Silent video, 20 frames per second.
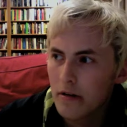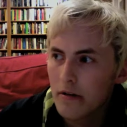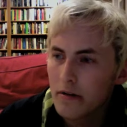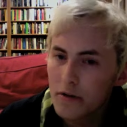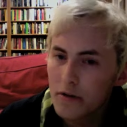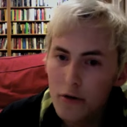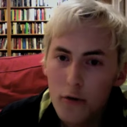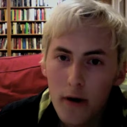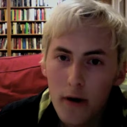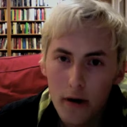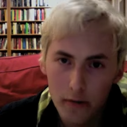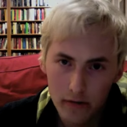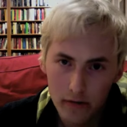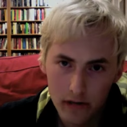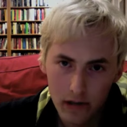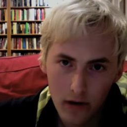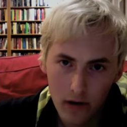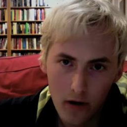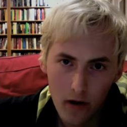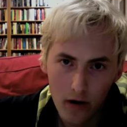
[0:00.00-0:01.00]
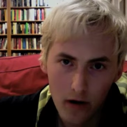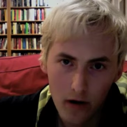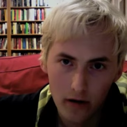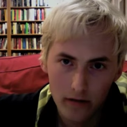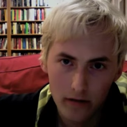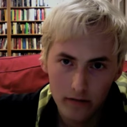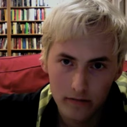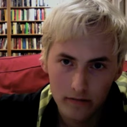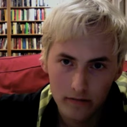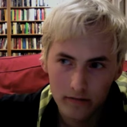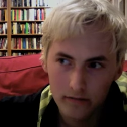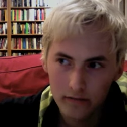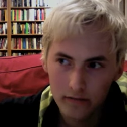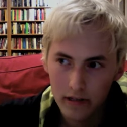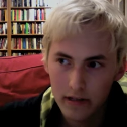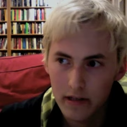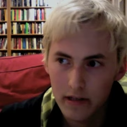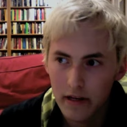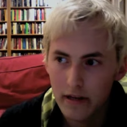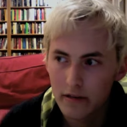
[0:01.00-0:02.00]
2 hours long, it
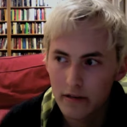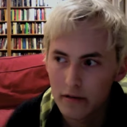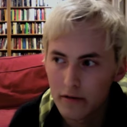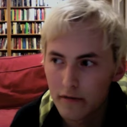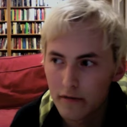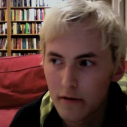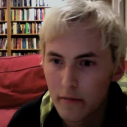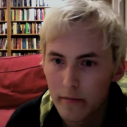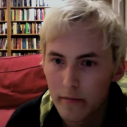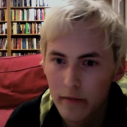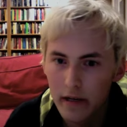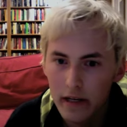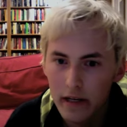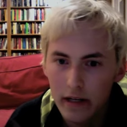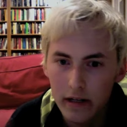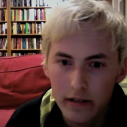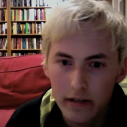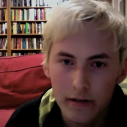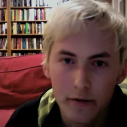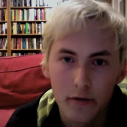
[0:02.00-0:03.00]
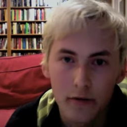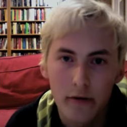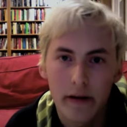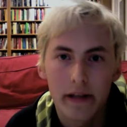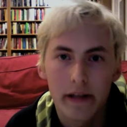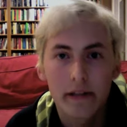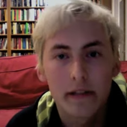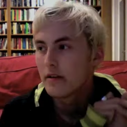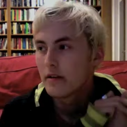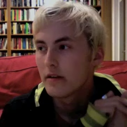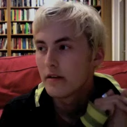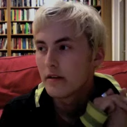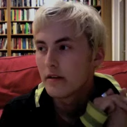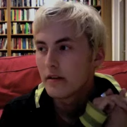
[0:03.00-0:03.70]
says from beginning to credits.